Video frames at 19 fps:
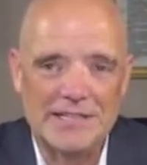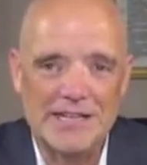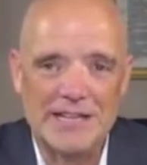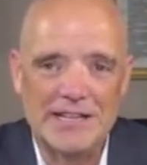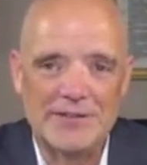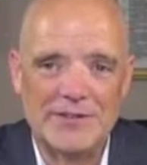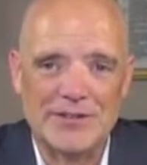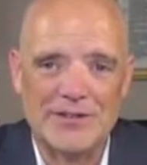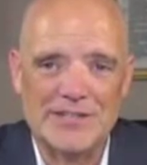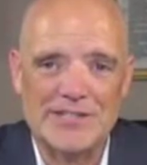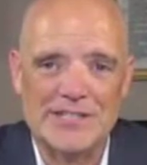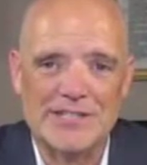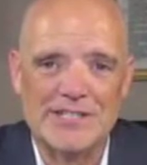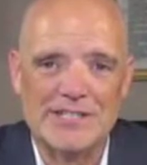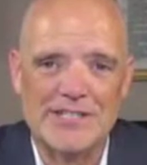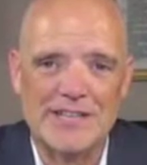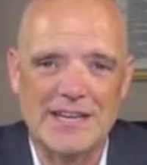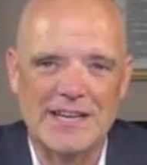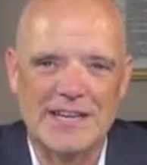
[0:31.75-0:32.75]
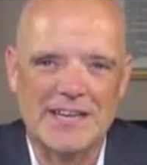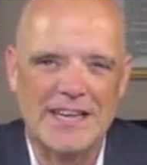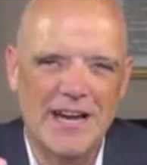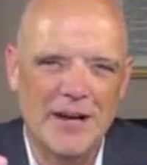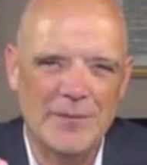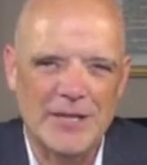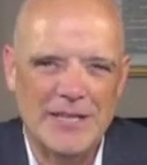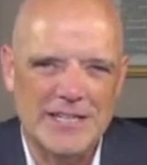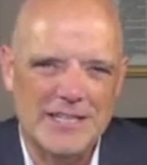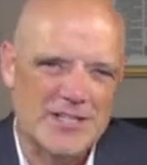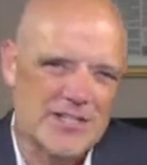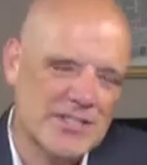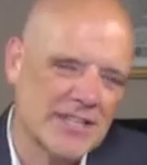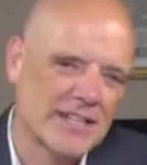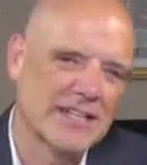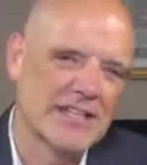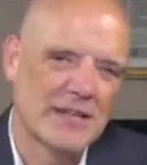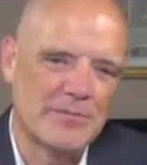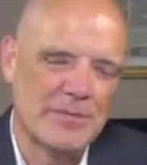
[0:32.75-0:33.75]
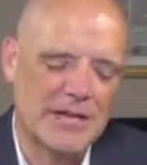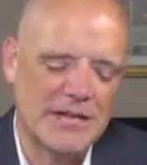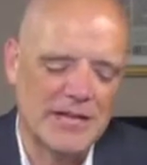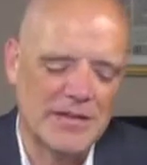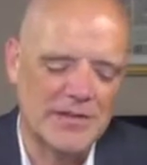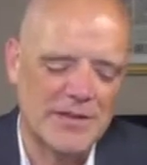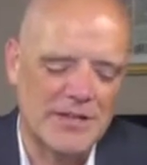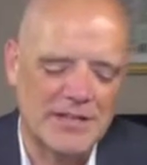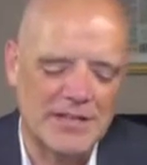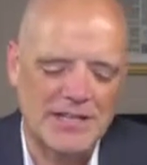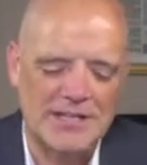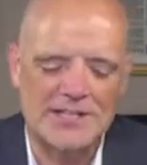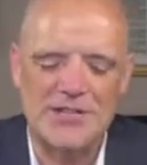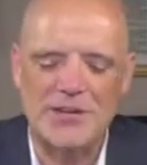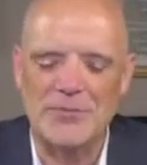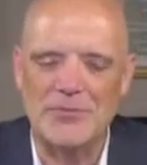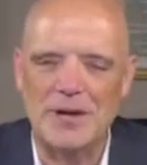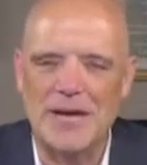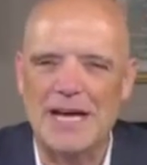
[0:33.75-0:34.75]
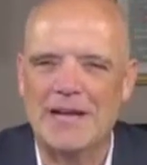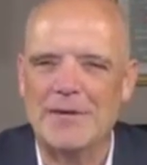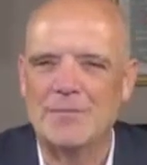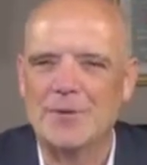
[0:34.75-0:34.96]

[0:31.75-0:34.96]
eight verses and commenting just a little bit, and then let's go back.